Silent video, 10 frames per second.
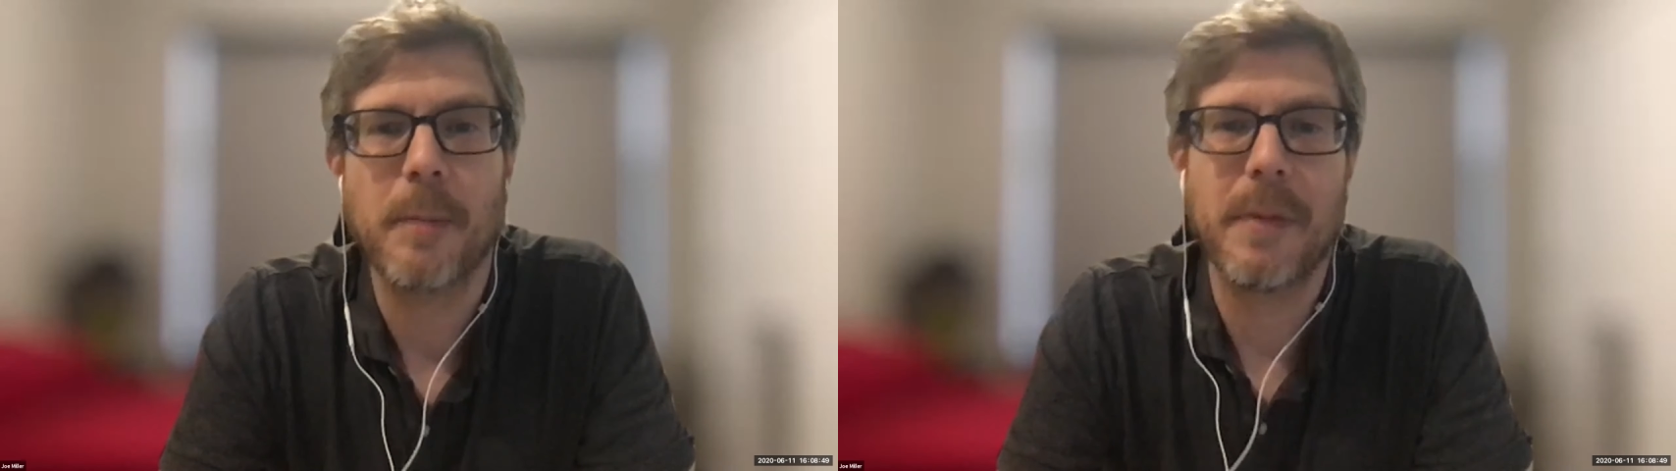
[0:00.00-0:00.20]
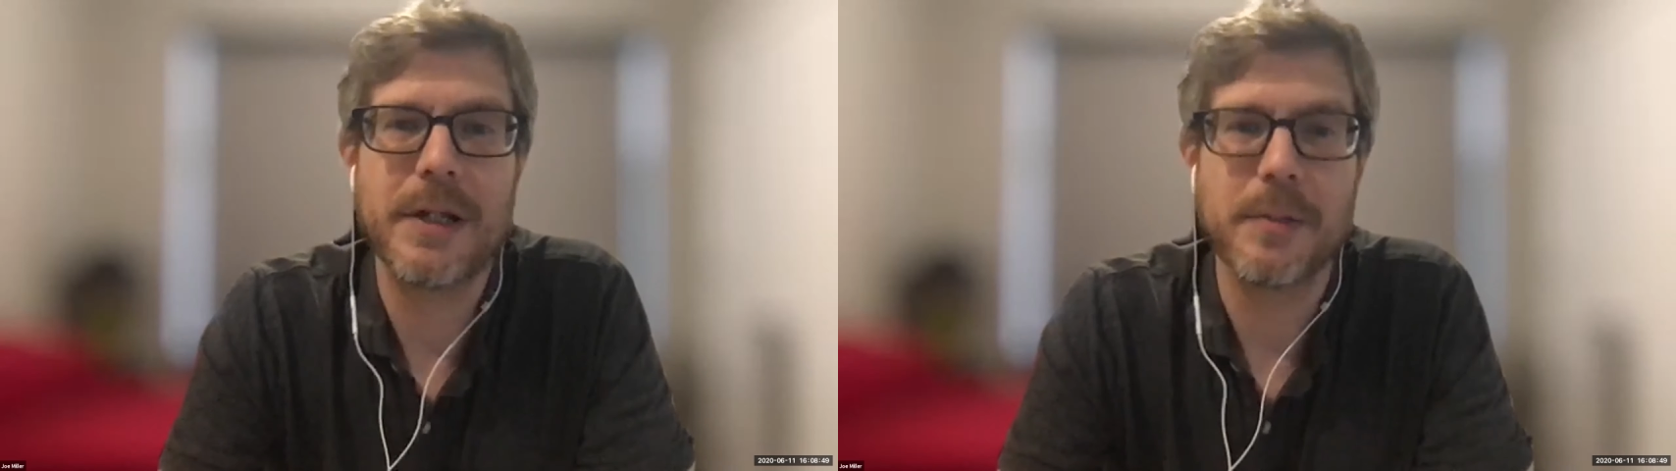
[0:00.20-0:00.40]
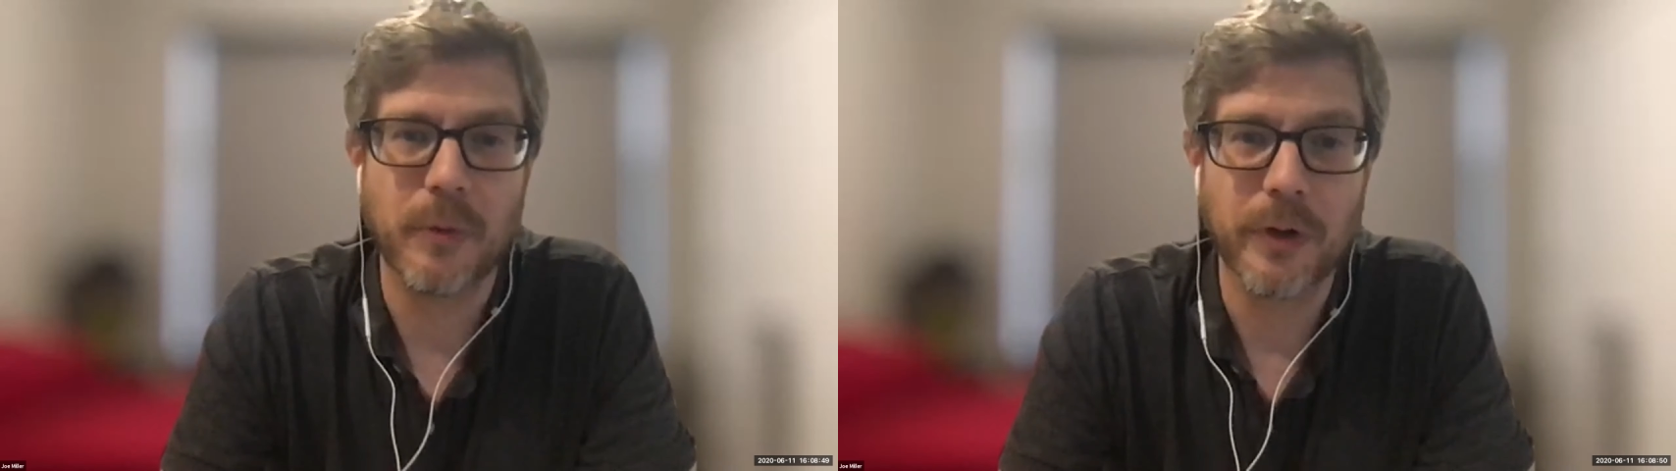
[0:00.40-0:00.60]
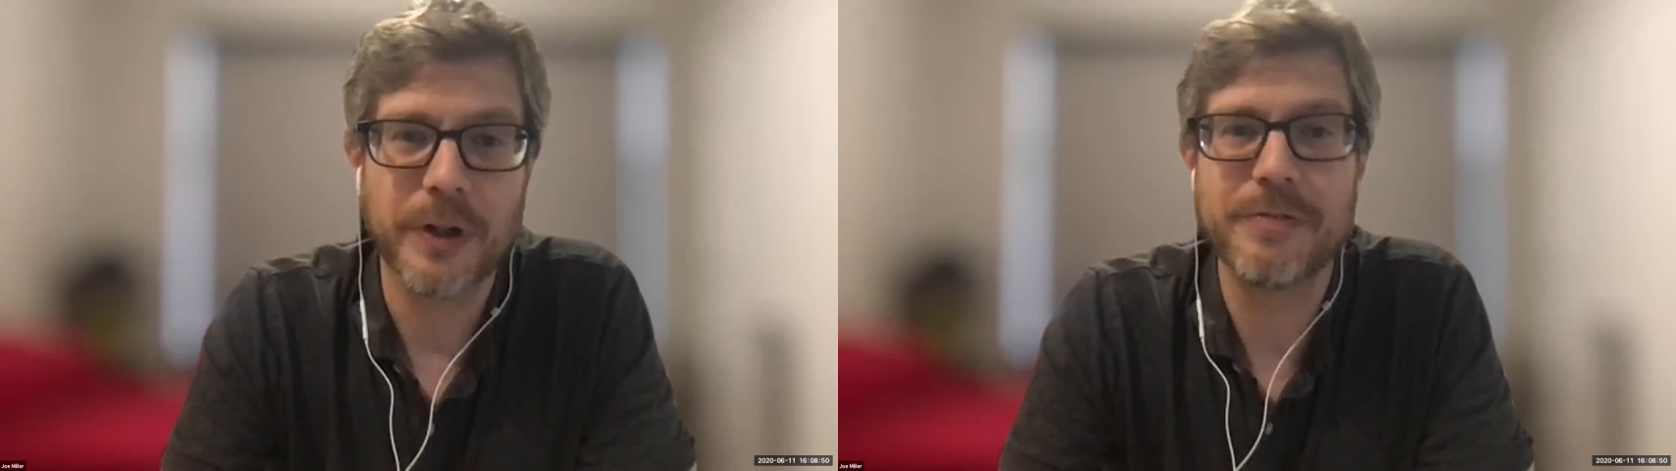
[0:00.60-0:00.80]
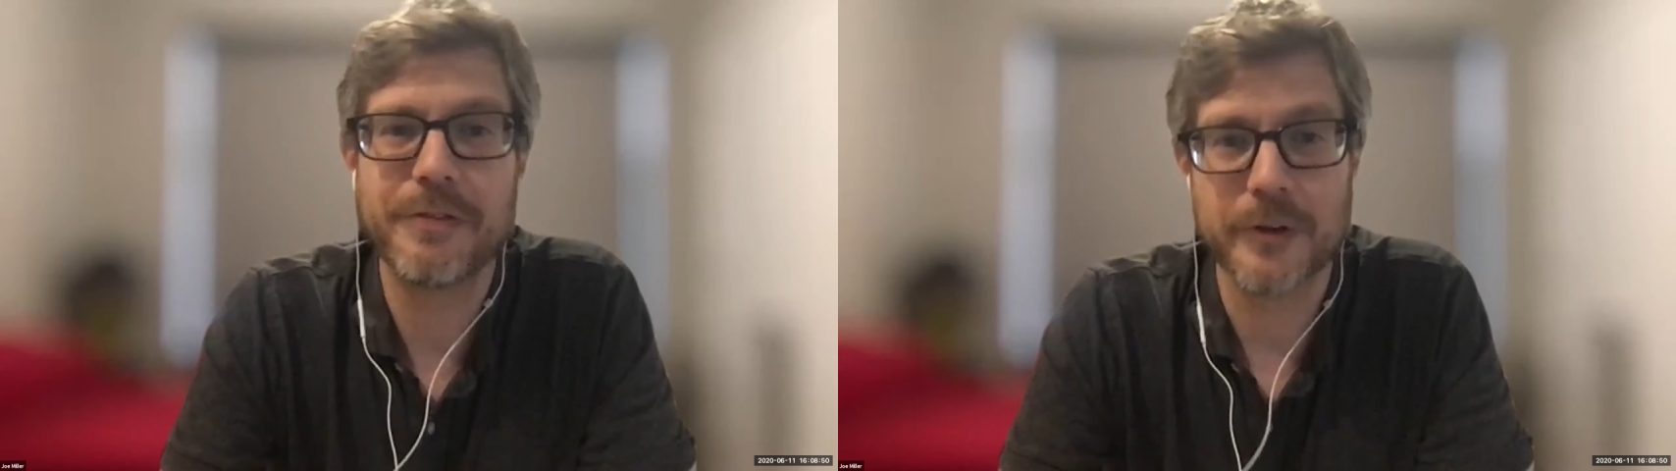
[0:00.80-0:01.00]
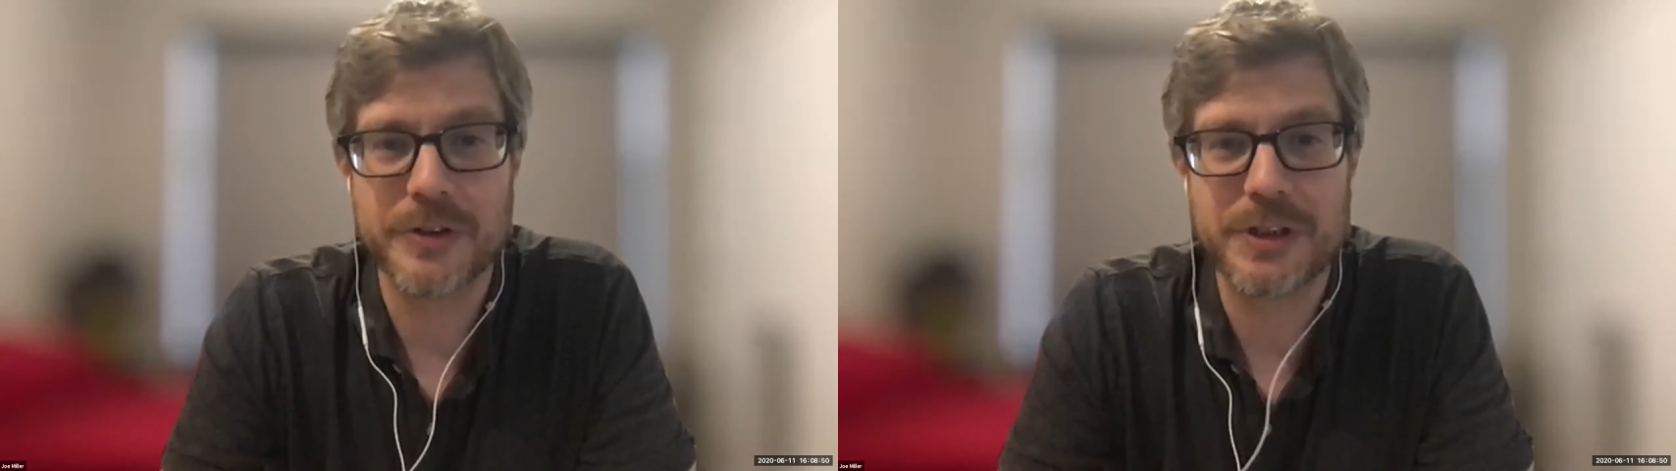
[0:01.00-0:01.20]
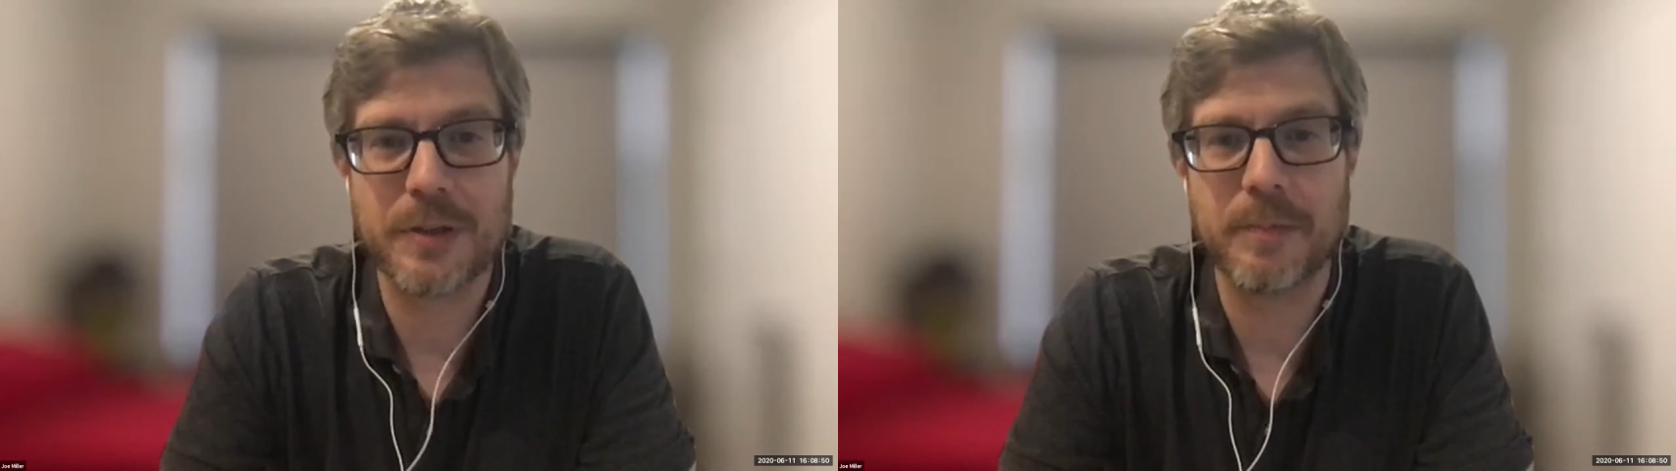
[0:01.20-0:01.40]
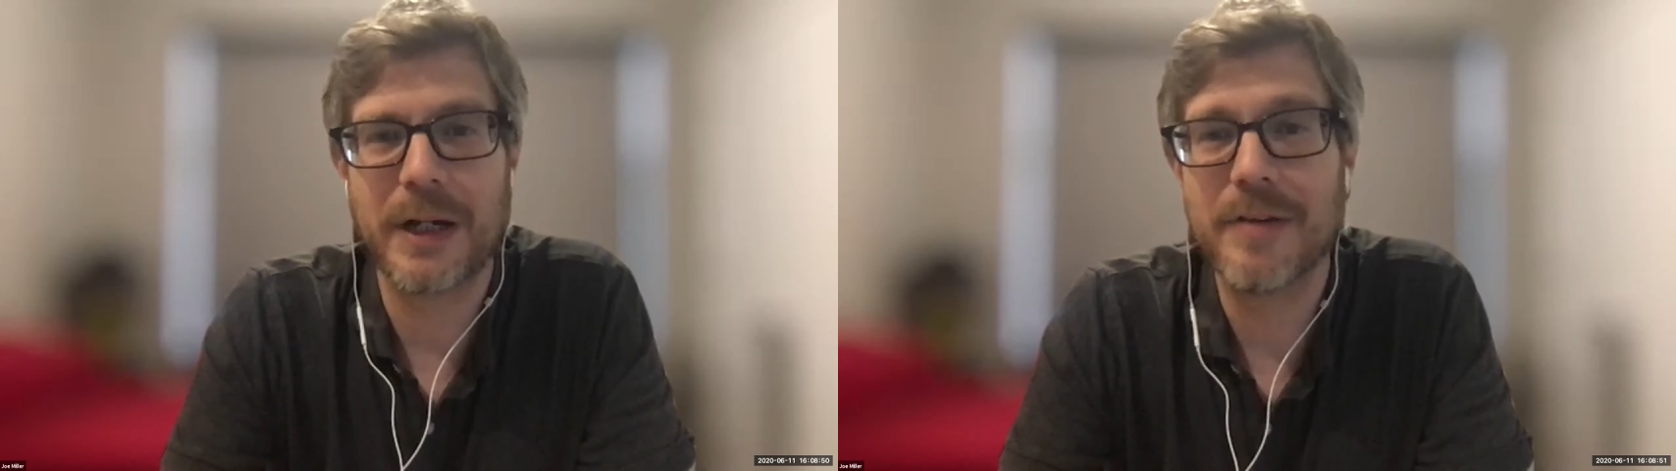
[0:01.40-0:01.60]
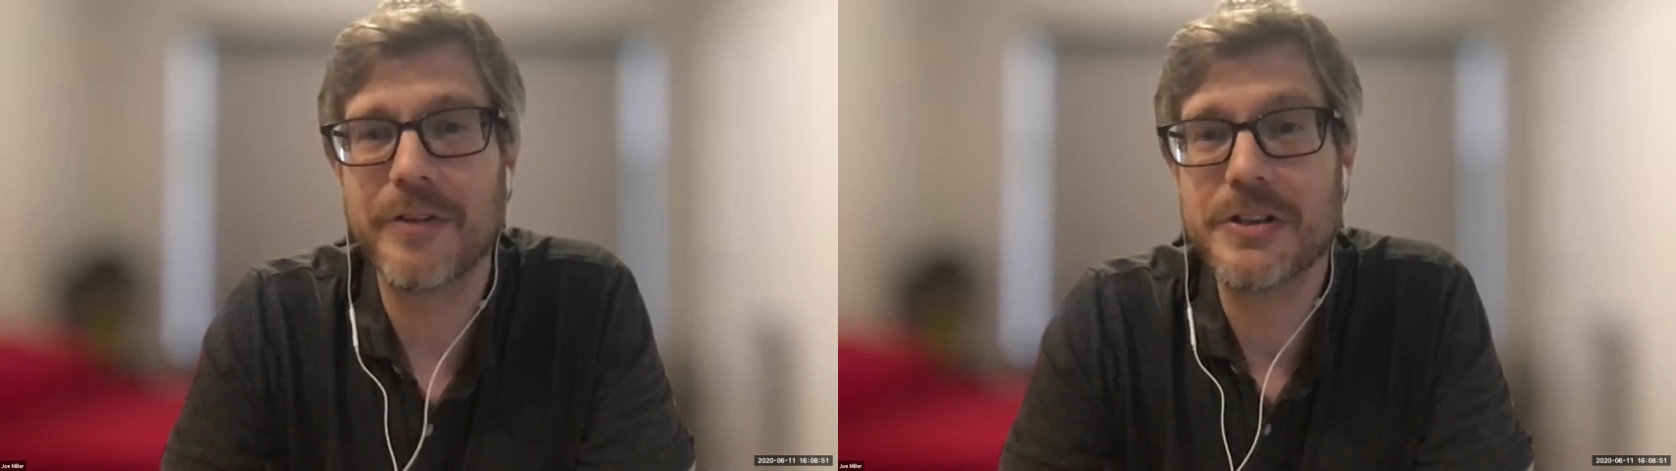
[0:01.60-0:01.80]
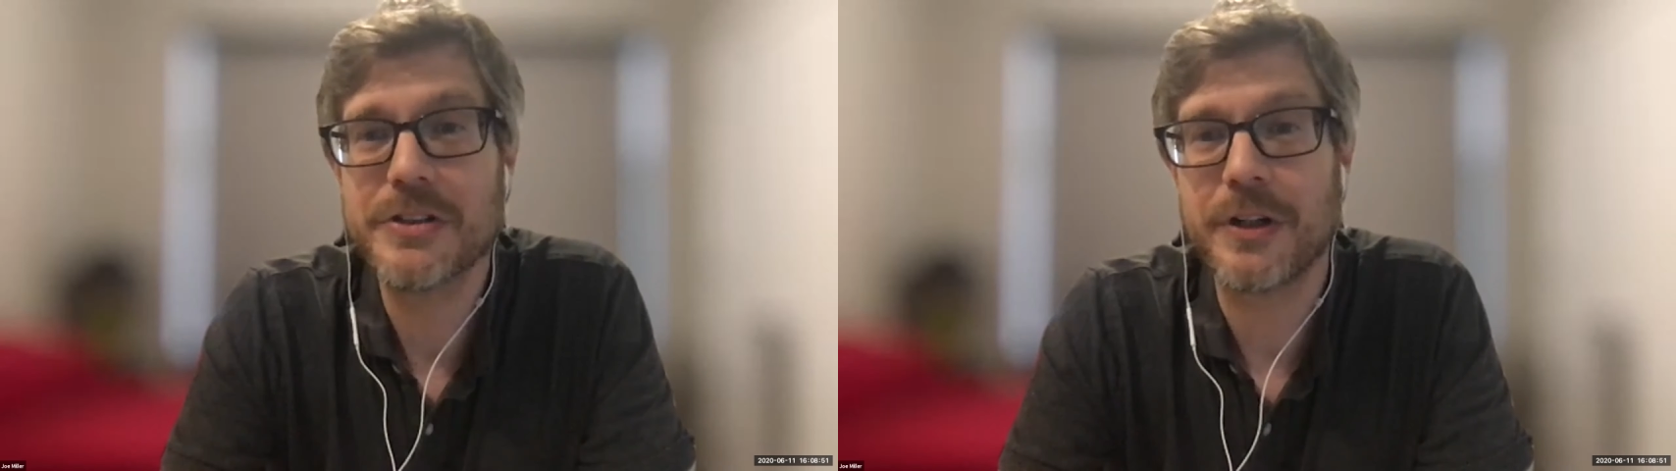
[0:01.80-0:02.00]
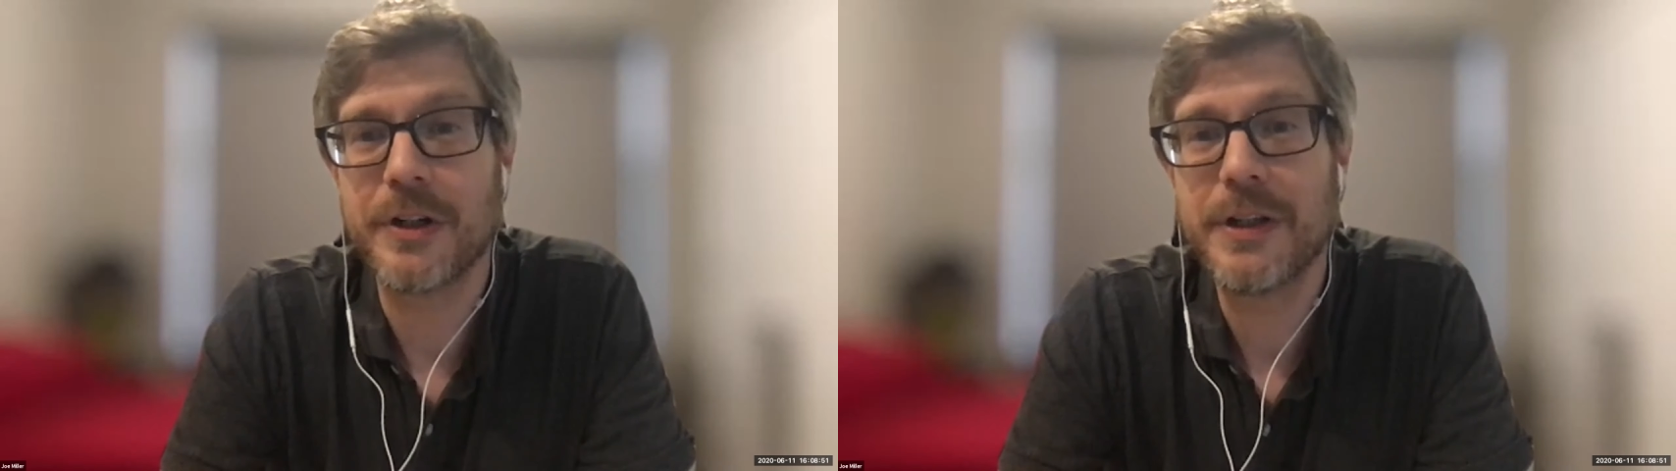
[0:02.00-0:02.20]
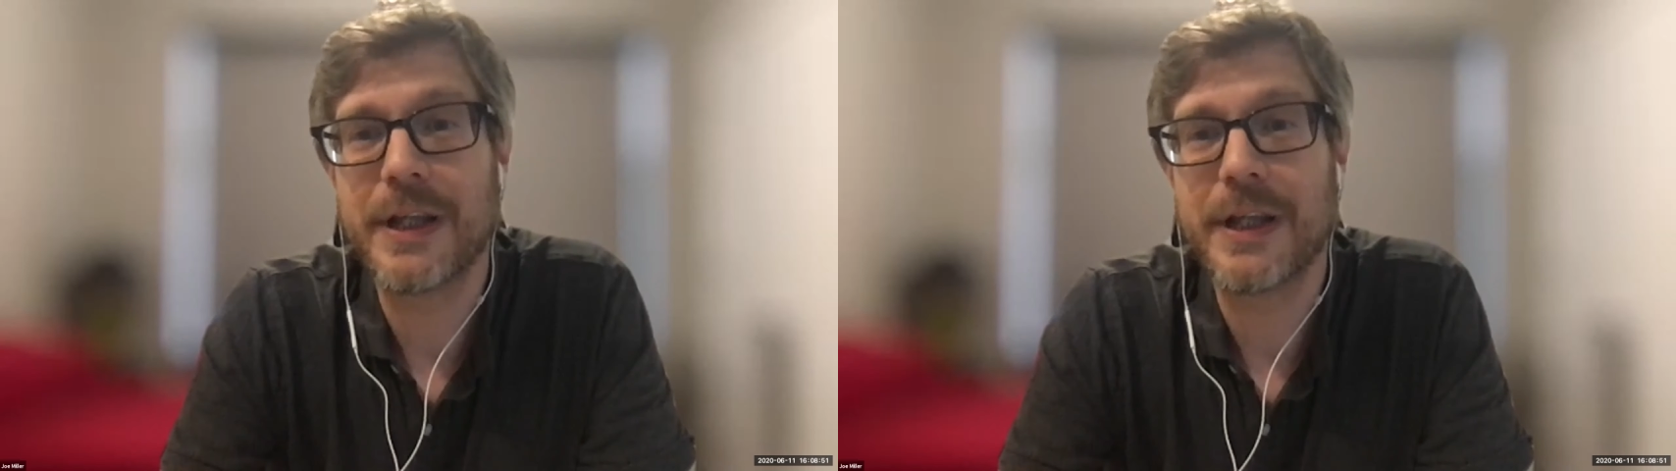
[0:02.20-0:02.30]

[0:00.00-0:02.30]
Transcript: made it more difficult to get my evidence heard.